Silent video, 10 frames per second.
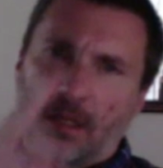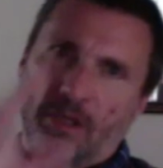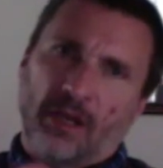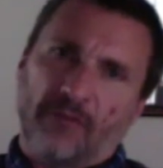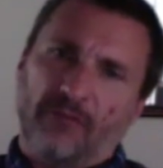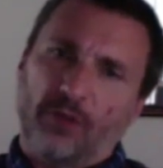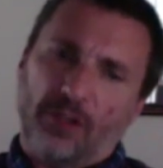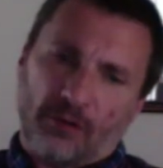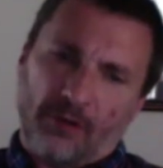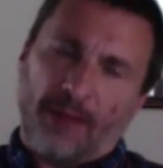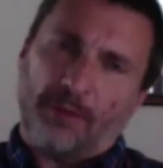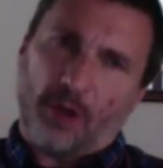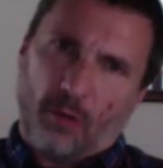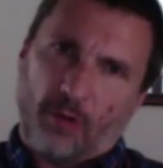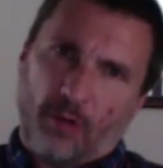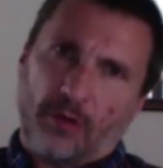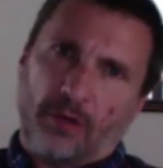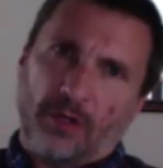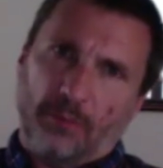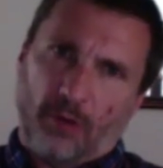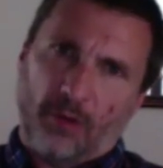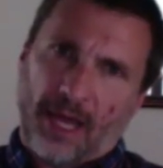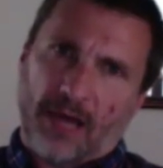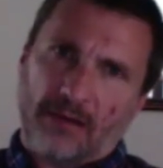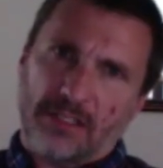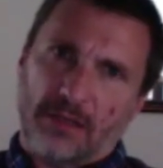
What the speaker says: you'd unfold it, you'd grab a corner and you pull out,